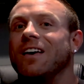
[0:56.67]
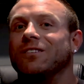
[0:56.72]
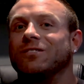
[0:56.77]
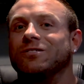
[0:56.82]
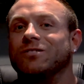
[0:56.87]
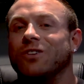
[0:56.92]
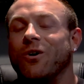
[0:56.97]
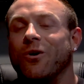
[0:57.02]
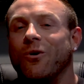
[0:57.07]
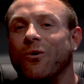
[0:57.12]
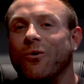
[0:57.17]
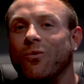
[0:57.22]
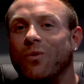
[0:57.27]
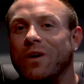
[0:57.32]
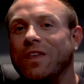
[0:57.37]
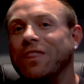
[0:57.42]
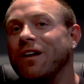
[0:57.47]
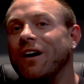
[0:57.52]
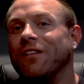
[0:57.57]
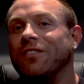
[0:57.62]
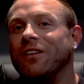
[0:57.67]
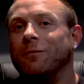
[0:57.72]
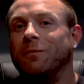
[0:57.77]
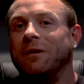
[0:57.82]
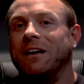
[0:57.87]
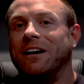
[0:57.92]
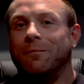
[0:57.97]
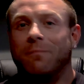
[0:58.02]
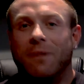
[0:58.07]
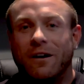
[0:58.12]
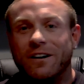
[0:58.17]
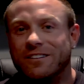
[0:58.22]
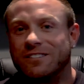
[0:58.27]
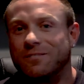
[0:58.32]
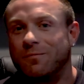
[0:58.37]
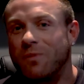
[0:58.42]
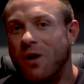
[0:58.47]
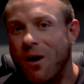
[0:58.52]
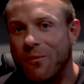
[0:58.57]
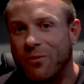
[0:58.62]
So we thought there'd be an abundance
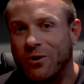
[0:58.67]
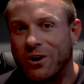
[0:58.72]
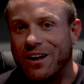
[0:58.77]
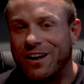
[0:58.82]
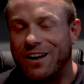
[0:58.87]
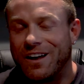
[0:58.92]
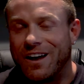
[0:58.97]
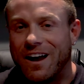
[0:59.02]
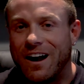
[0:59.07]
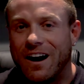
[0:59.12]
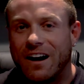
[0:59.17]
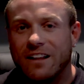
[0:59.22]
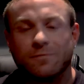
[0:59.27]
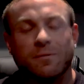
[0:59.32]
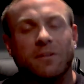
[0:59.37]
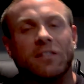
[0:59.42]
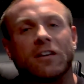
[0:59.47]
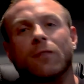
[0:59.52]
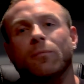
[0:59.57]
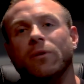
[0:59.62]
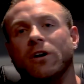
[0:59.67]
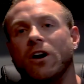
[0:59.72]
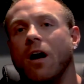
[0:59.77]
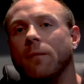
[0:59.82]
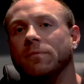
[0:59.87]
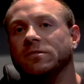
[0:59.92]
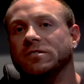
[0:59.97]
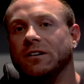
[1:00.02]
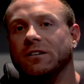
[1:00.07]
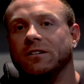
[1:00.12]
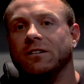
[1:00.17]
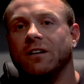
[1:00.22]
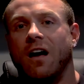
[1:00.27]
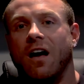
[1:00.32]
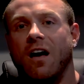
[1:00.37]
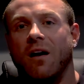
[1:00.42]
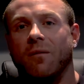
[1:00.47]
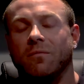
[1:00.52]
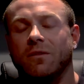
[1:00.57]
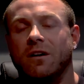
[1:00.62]
of property, and it's been the complete opposite.
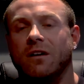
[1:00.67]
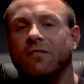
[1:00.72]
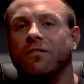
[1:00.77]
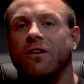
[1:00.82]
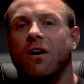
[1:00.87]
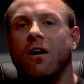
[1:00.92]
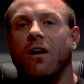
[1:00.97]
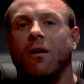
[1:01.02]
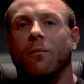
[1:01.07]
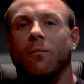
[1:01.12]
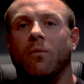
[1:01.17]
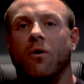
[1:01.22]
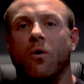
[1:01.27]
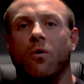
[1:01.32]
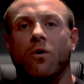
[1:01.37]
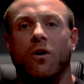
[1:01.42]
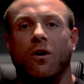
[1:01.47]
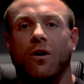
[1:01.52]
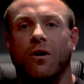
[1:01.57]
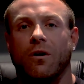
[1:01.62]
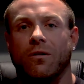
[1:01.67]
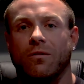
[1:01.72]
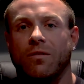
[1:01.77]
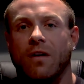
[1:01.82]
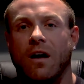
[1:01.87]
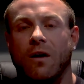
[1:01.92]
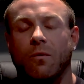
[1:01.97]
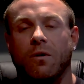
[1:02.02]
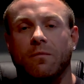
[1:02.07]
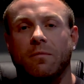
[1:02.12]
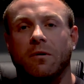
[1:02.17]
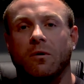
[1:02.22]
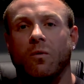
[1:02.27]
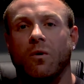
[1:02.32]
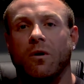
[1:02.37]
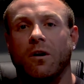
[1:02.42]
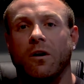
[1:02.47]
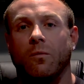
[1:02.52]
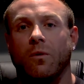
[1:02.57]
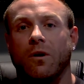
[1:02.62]
Even our broker that we've been
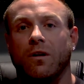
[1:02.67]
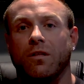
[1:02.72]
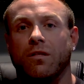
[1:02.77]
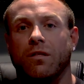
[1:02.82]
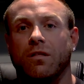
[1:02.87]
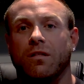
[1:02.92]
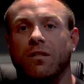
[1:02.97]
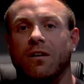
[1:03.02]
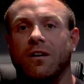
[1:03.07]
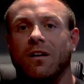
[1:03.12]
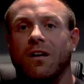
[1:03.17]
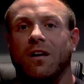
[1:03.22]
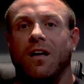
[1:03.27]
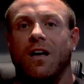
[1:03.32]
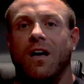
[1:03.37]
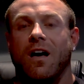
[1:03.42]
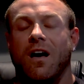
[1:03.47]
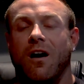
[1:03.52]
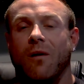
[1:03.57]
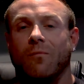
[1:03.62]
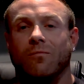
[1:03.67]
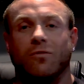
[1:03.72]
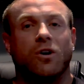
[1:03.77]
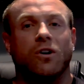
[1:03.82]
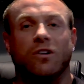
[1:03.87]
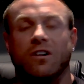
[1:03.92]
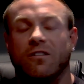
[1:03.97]
working with couldn't